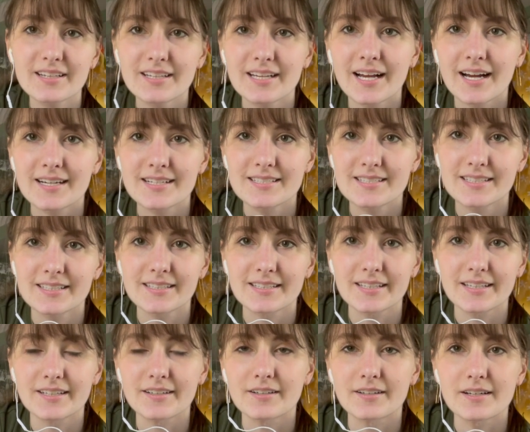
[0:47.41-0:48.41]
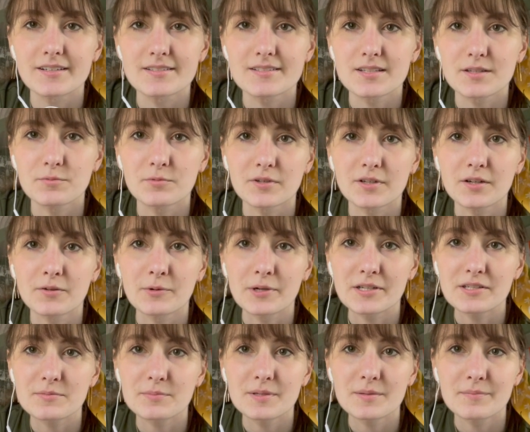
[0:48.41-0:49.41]
the idea here is that we're going
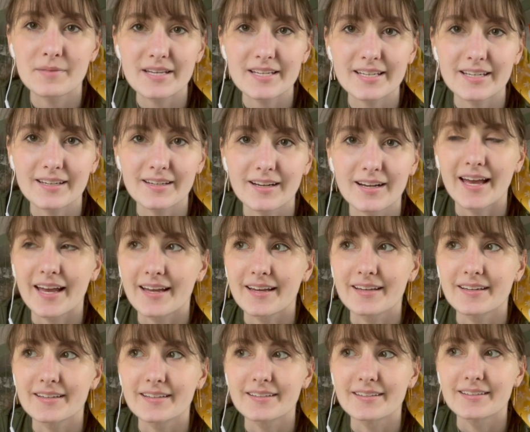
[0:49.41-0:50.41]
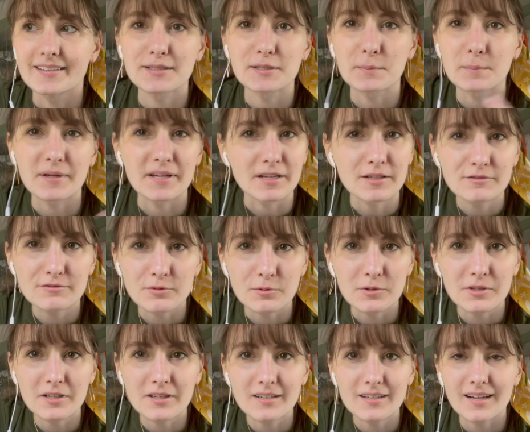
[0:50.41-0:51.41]
to be making a
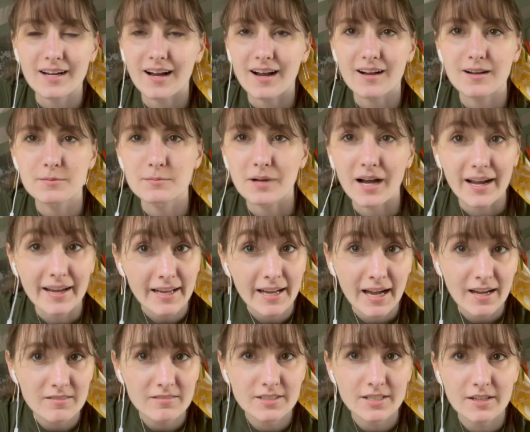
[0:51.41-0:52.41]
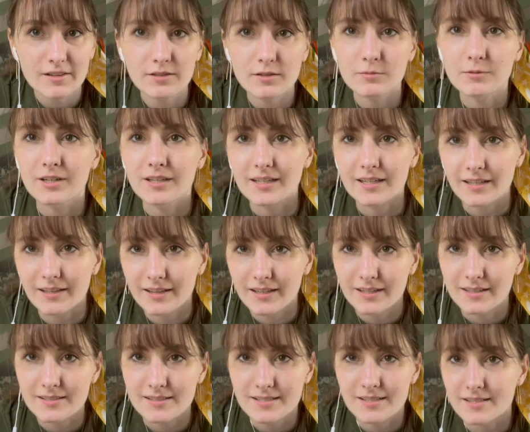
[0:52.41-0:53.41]
pinafore. I have another one that
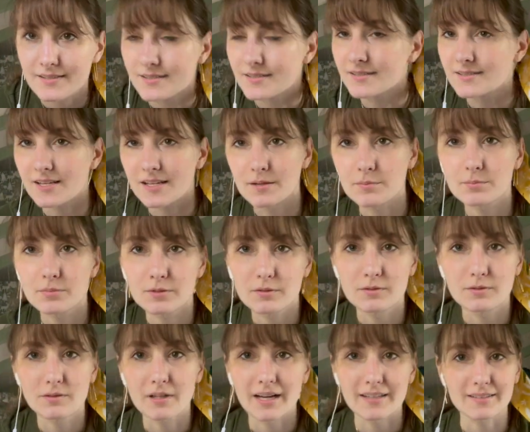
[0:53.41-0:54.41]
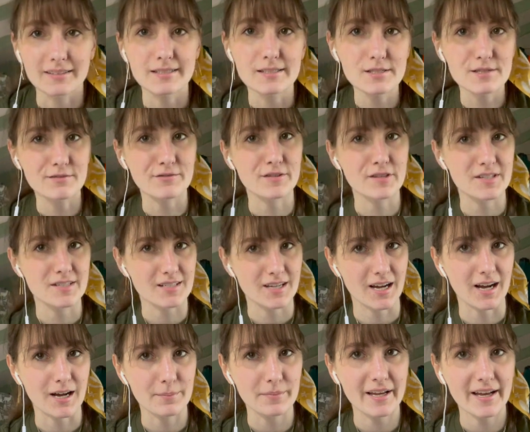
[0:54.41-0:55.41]
is the example, at least for the
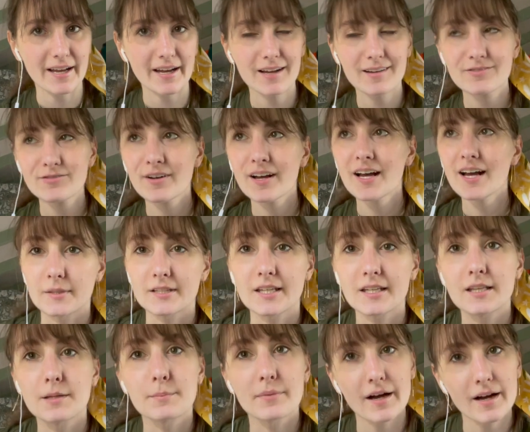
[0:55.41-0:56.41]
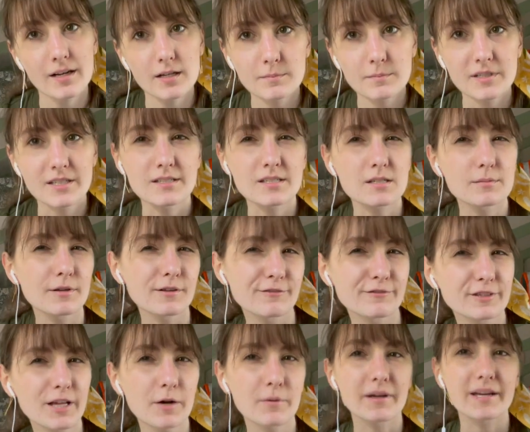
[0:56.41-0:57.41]
top half, but then the bottom needs to be
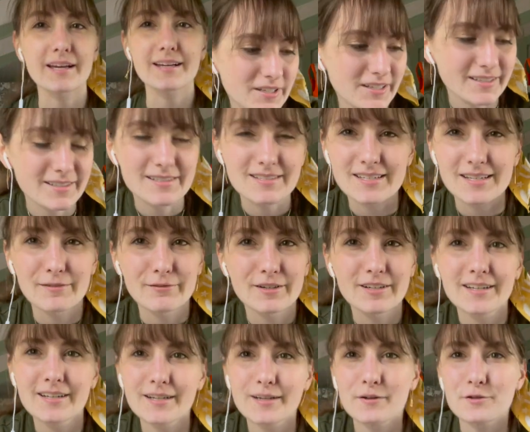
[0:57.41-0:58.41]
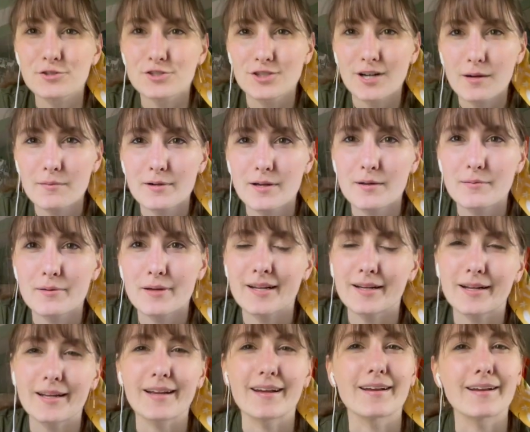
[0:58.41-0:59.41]
flowy, because if you're going to go strawberry
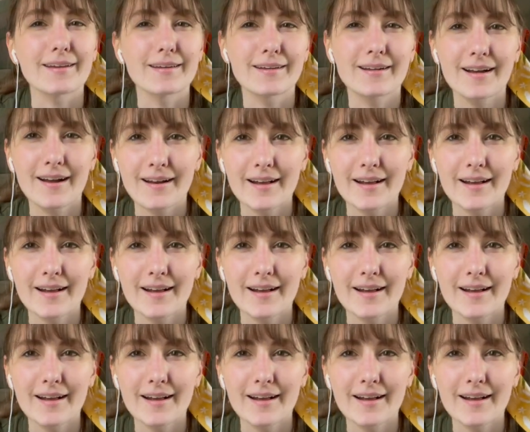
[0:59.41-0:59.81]
picking, you gotta